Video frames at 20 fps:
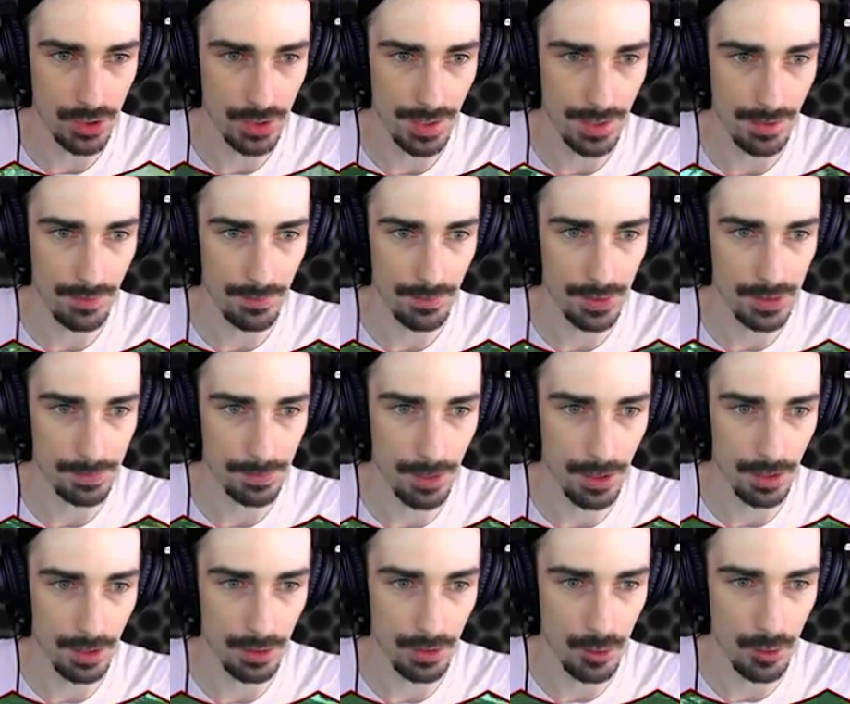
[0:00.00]
should have this
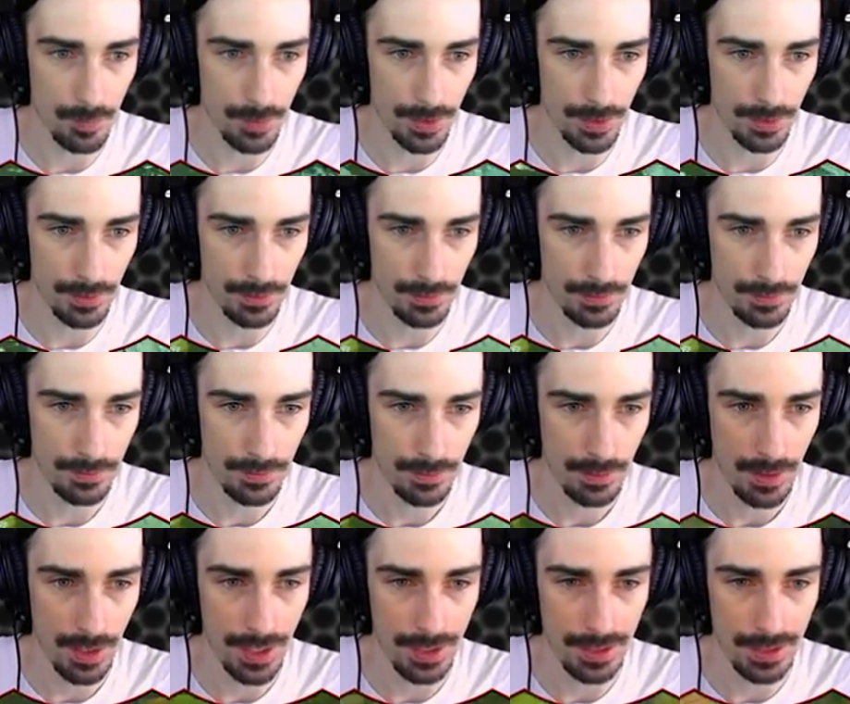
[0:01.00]
part open
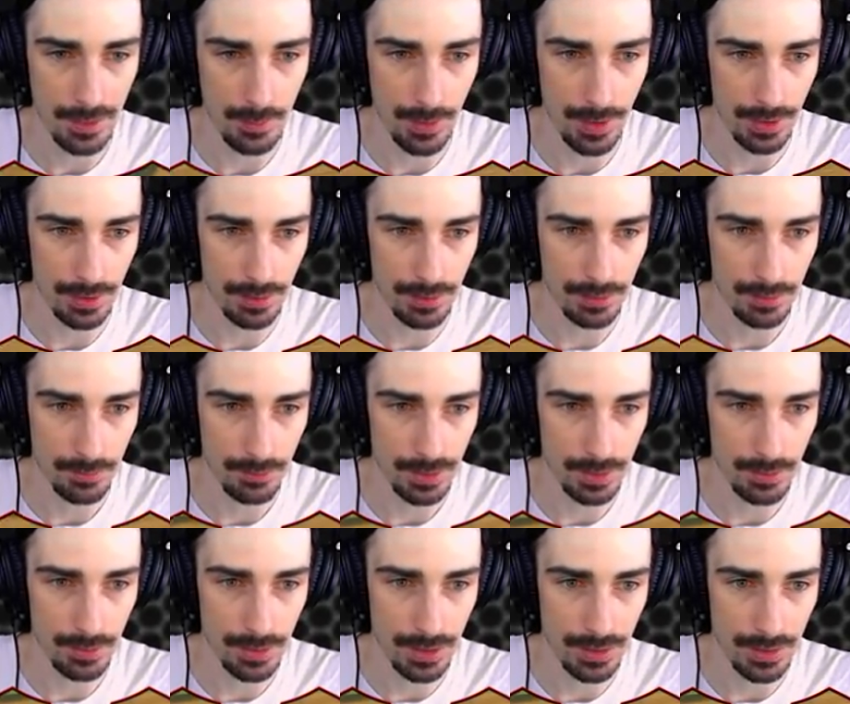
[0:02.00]
anyway. We
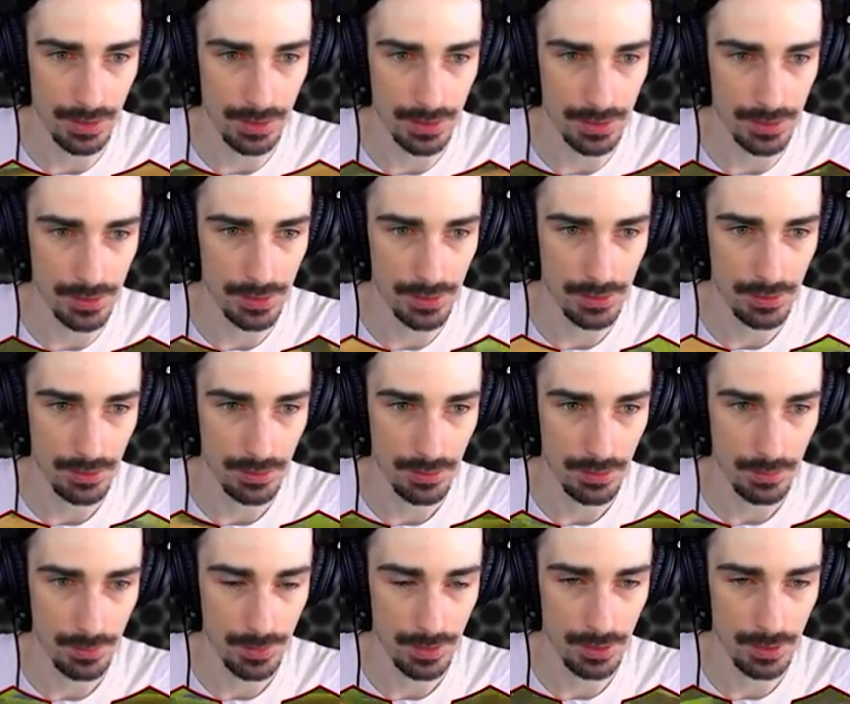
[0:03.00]
don't need this.
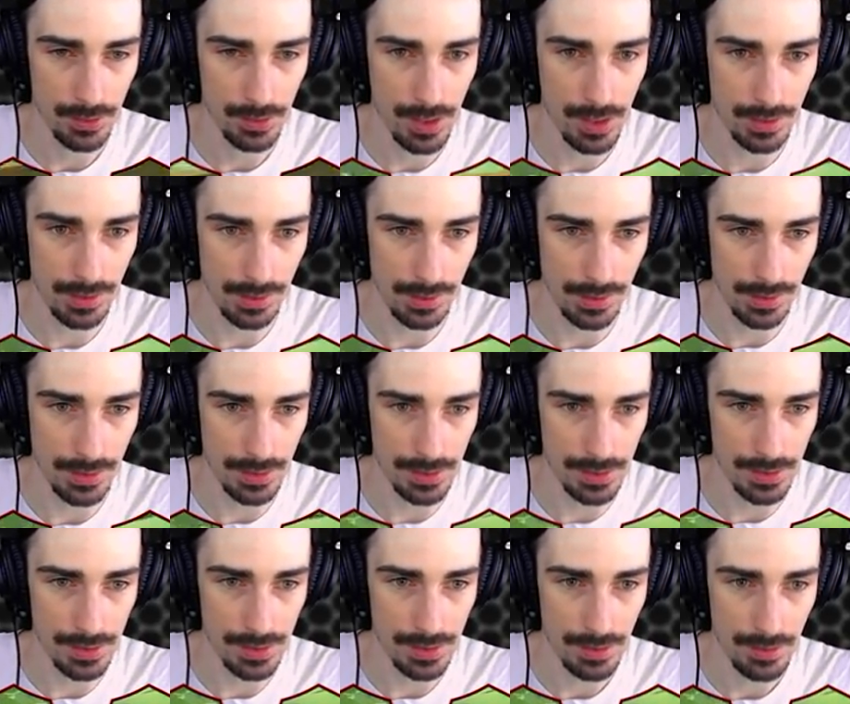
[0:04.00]
You do not need
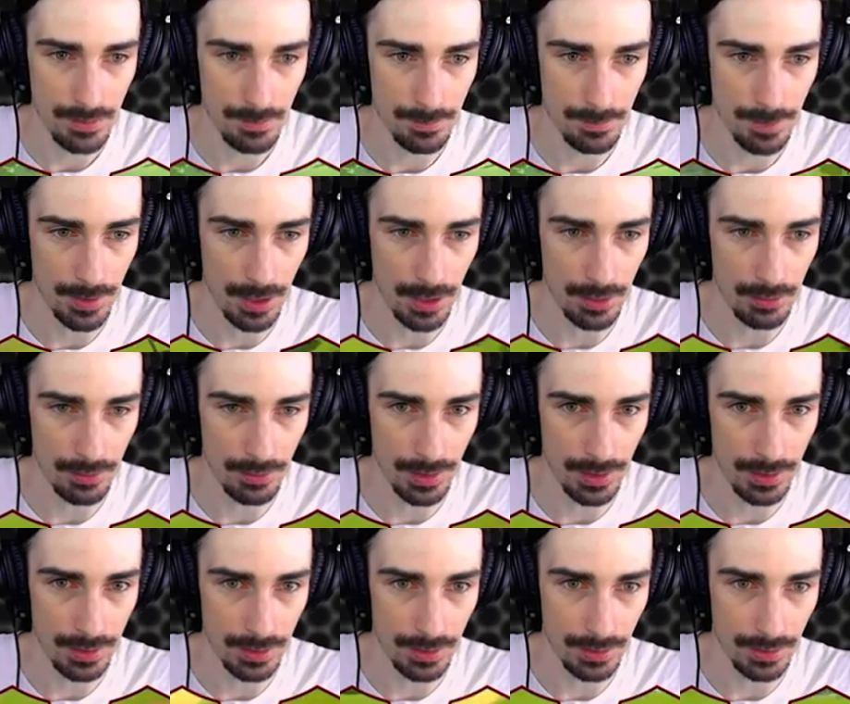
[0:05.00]
this bar
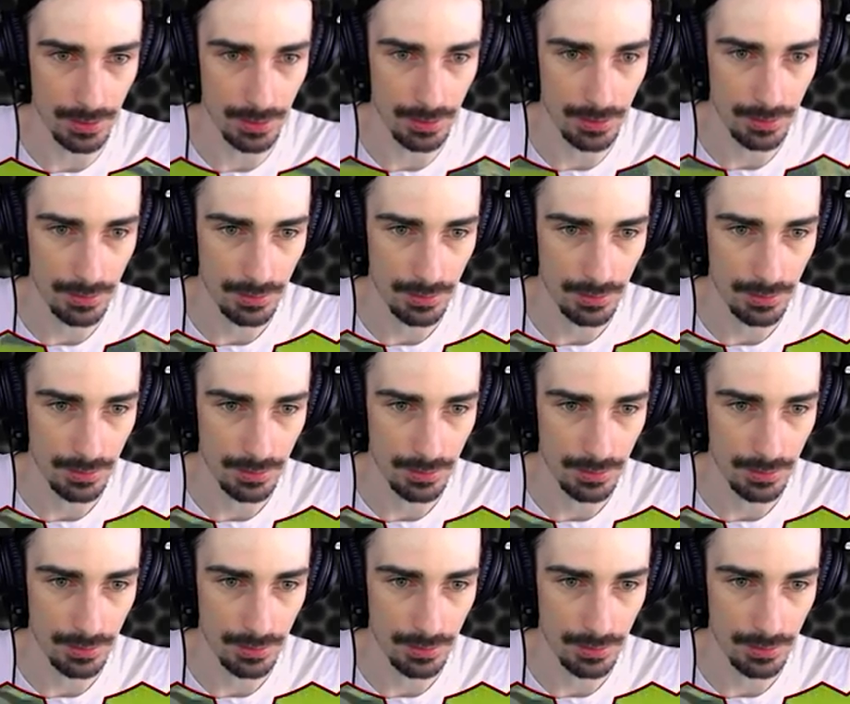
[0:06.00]
right here.